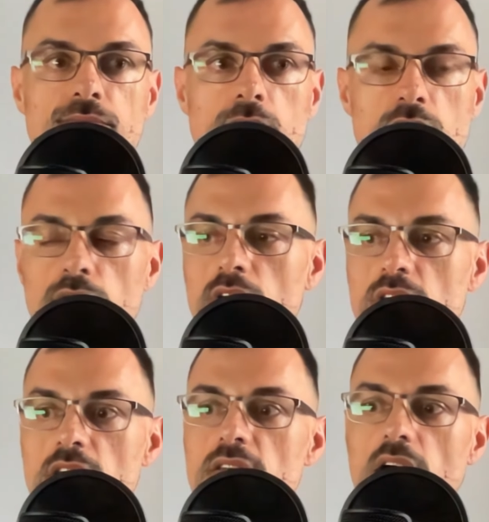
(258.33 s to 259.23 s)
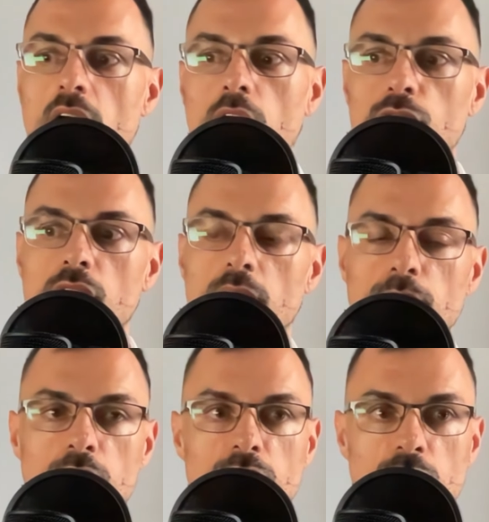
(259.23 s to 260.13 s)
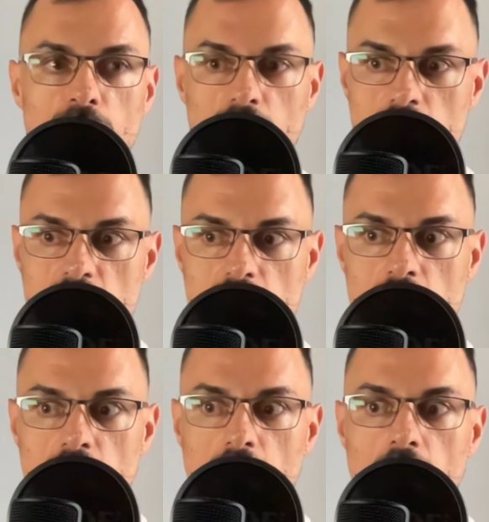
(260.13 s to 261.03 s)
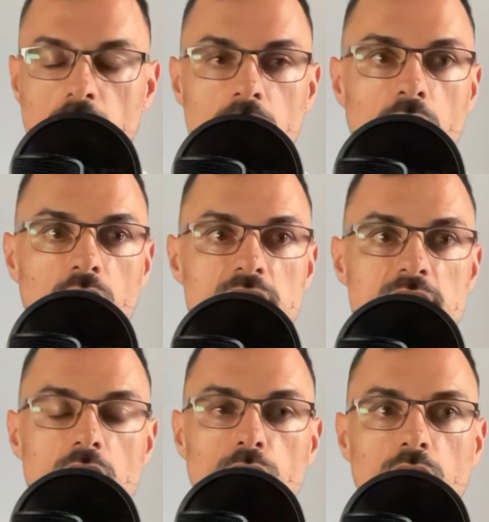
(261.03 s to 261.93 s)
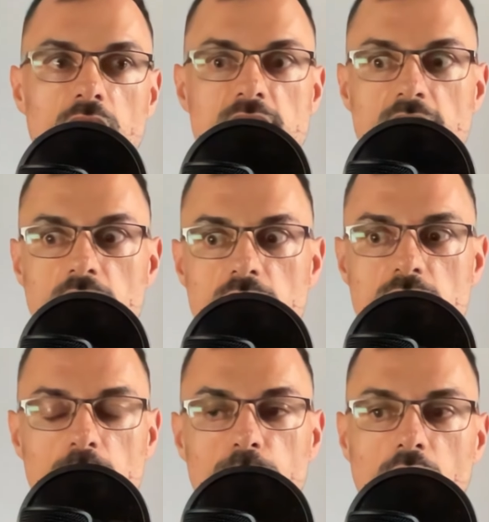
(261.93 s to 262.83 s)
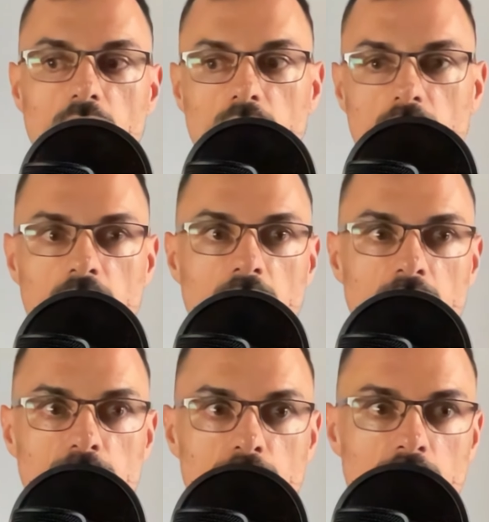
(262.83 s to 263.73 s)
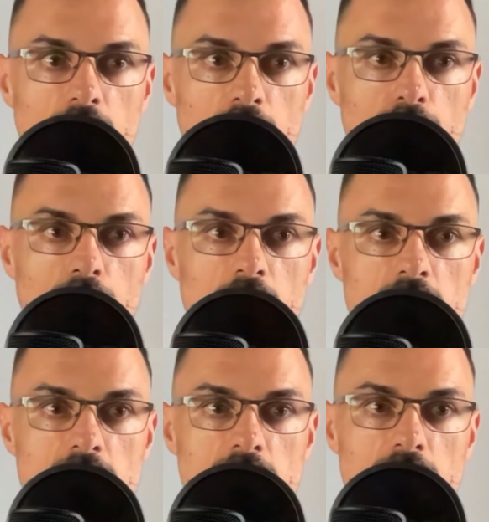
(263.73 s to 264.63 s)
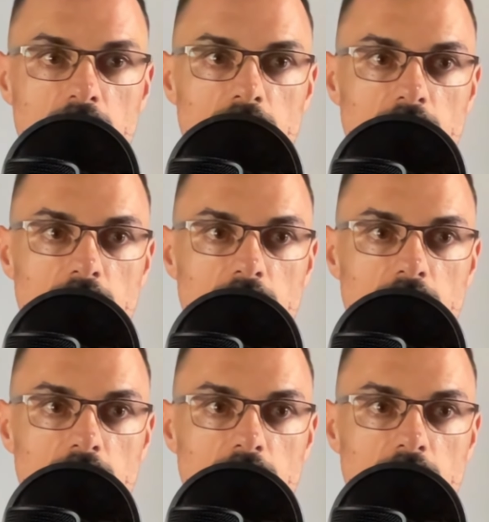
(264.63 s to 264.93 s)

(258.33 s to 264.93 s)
So this is how you can move your cursor. Now let's say you want to insert something in the editor. I do insert,